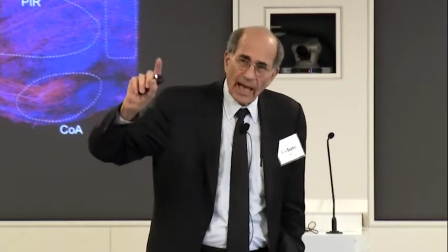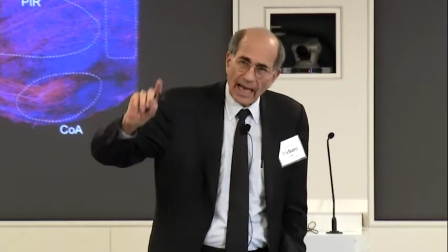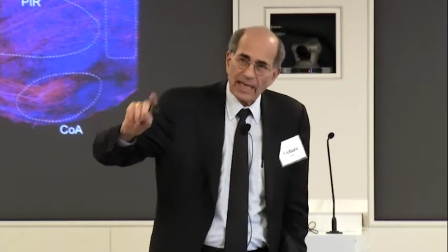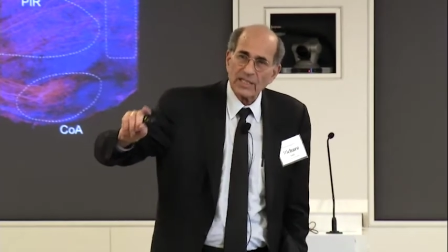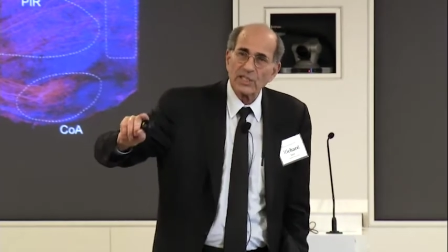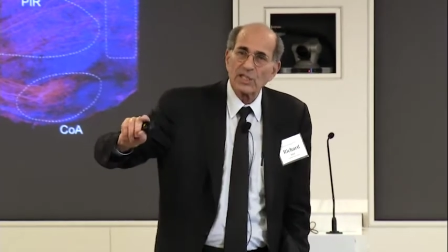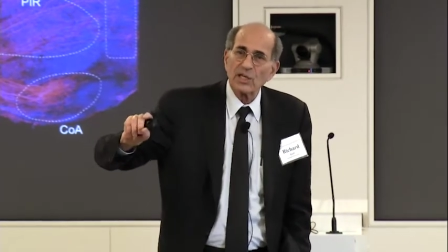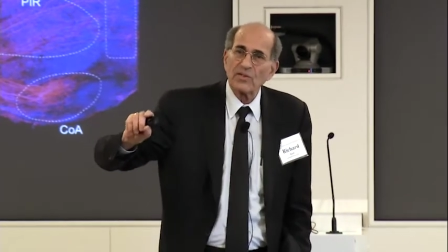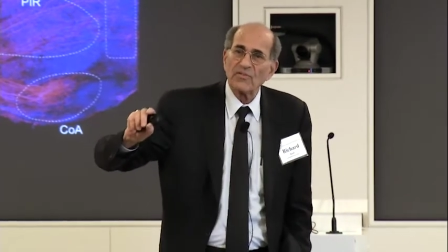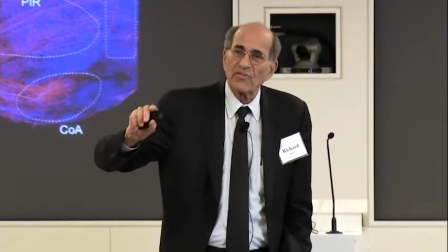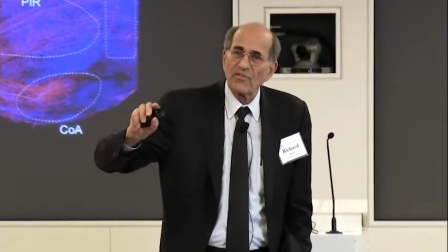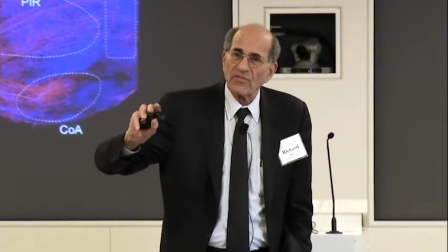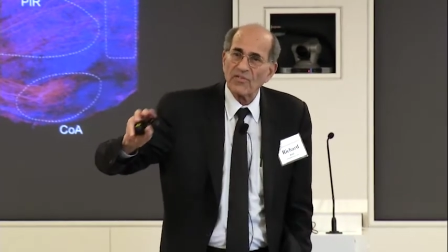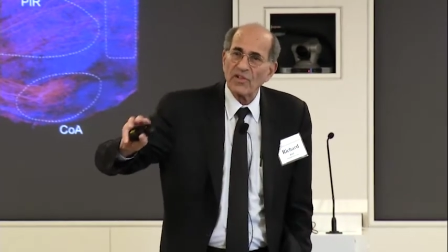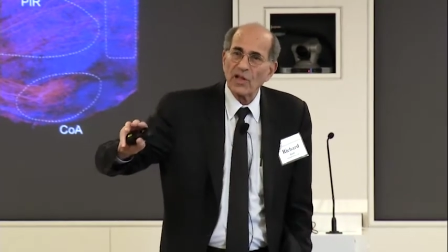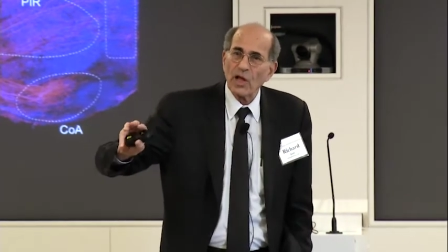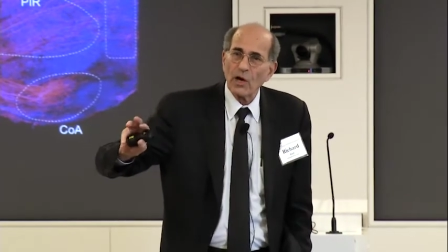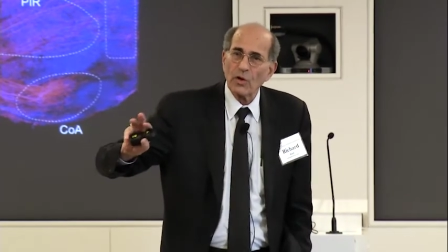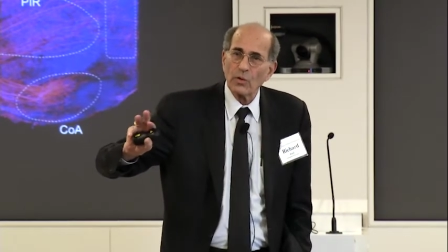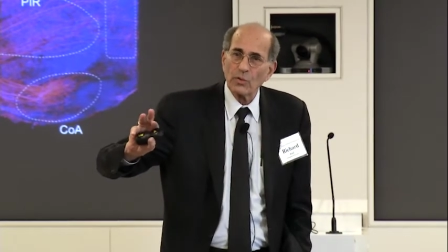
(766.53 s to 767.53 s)
as it
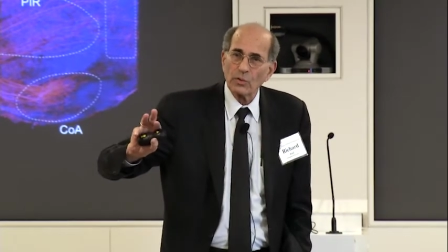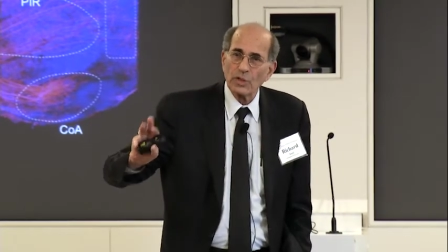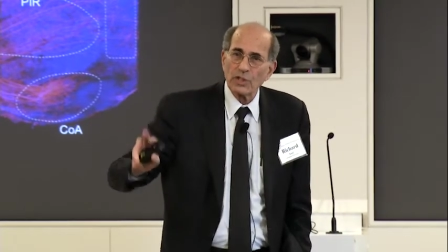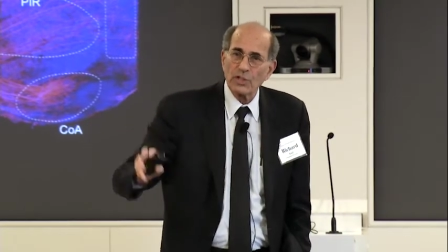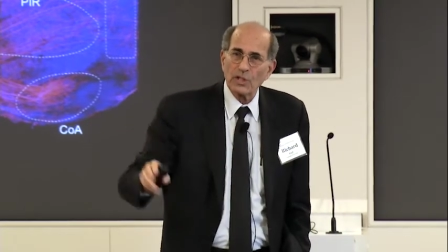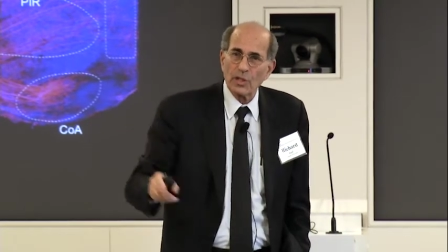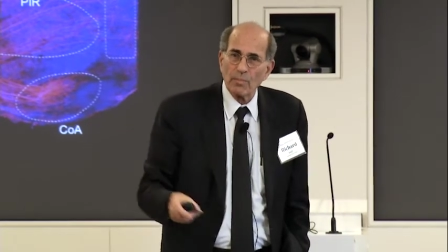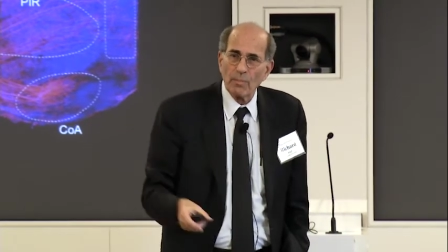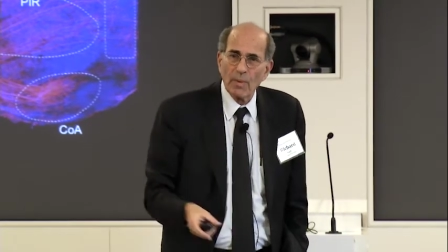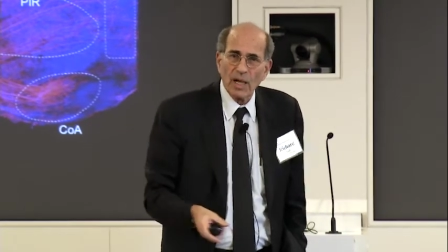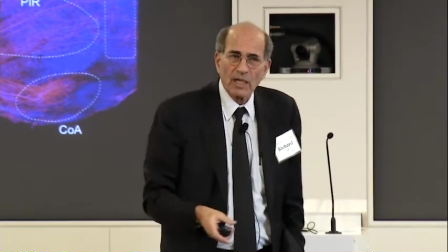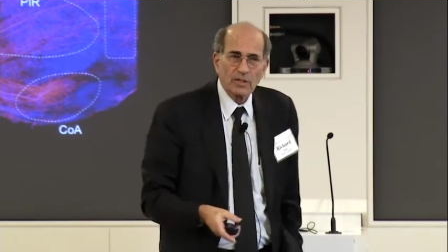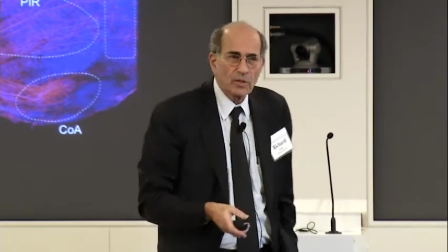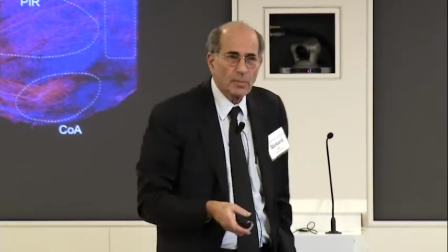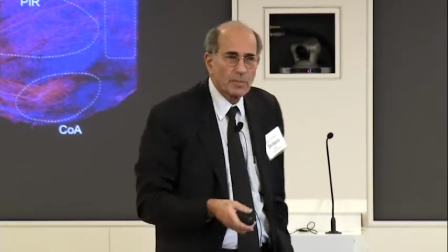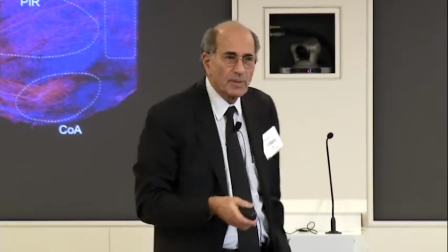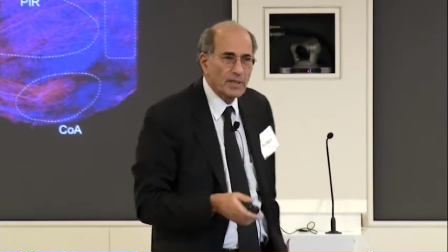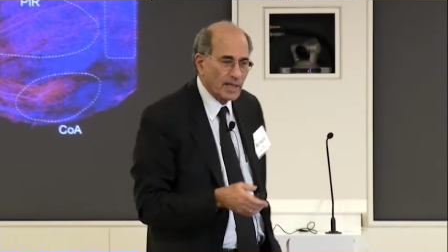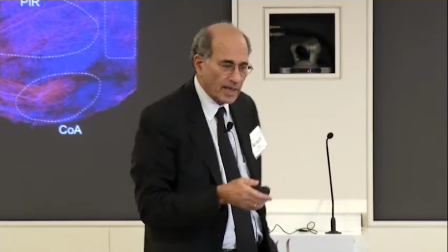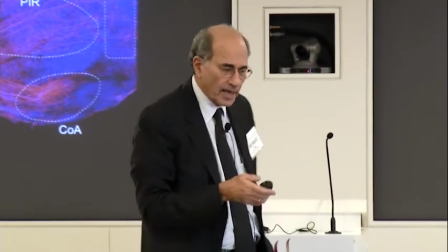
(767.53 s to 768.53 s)
flows to
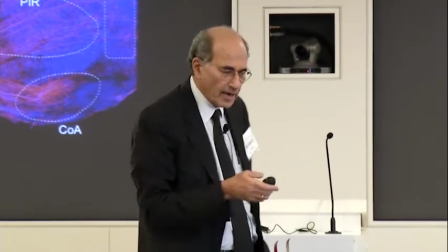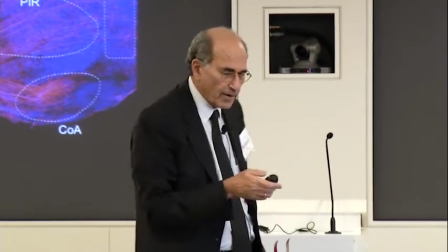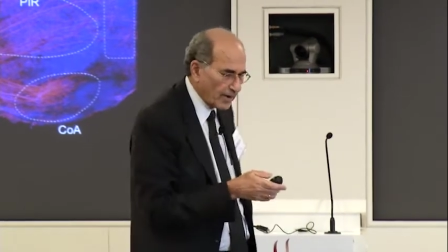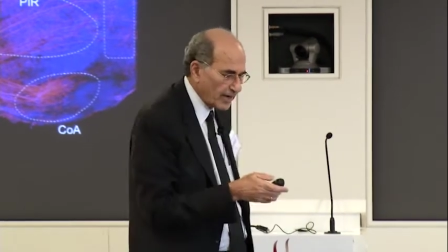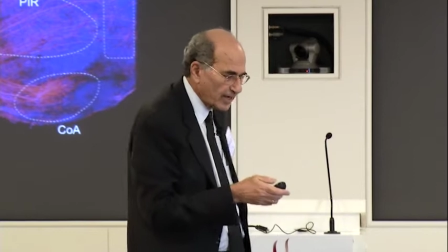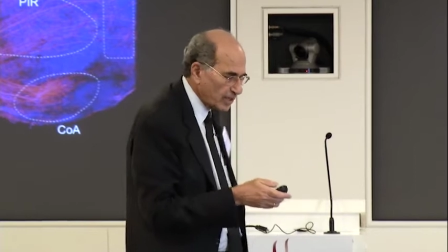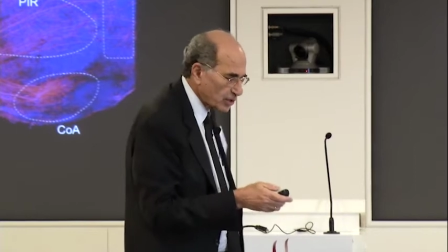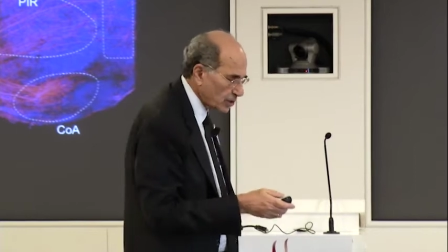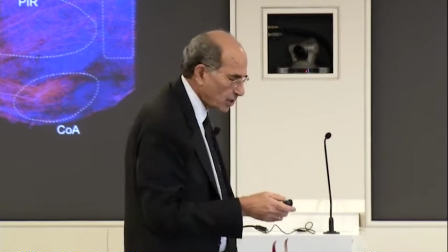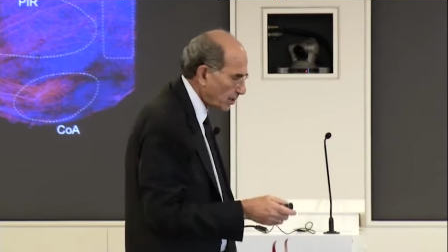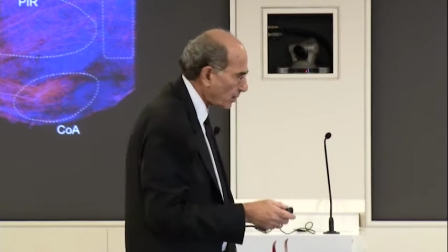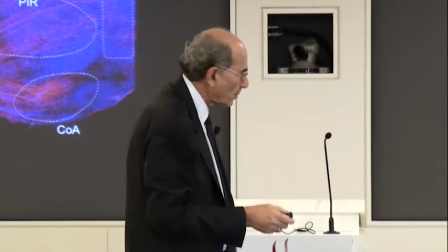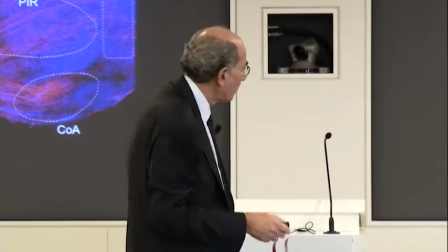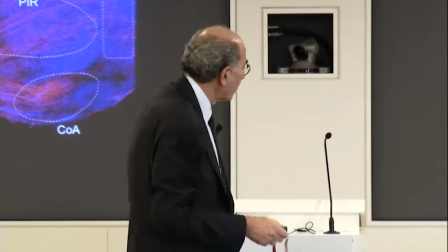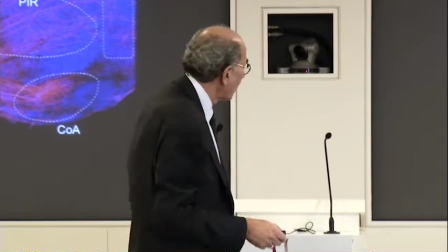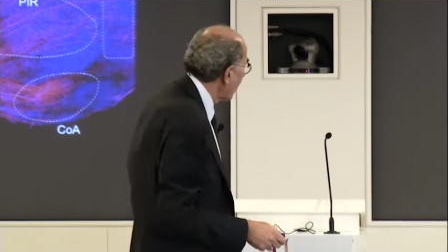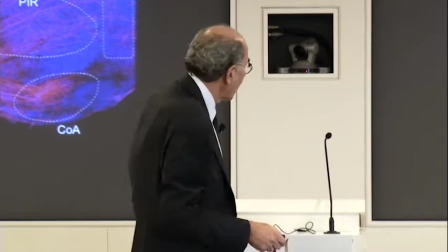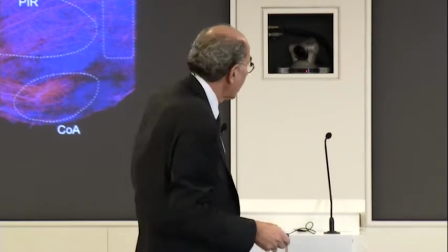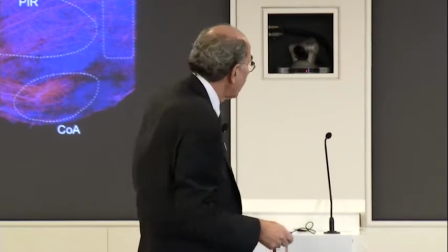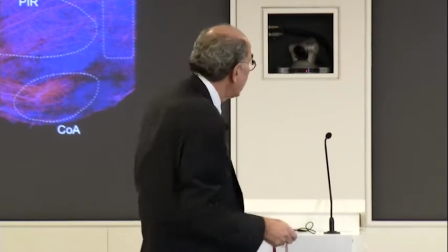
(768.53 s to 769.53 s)
multiple areas of the
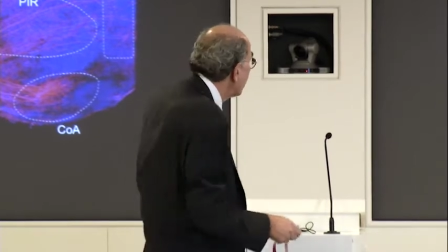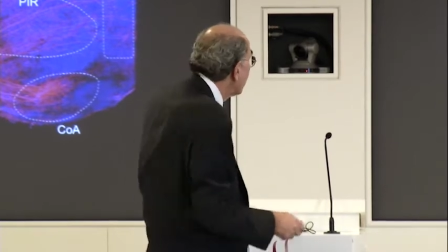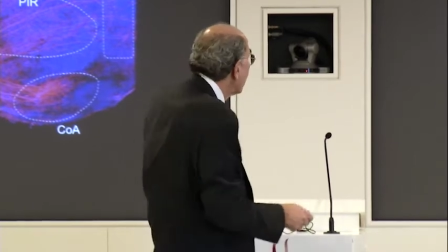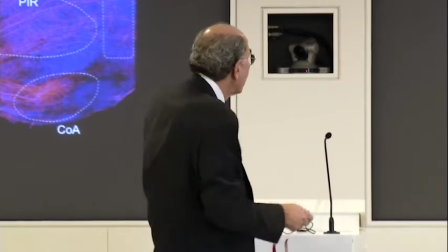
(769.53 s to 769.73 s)
brain.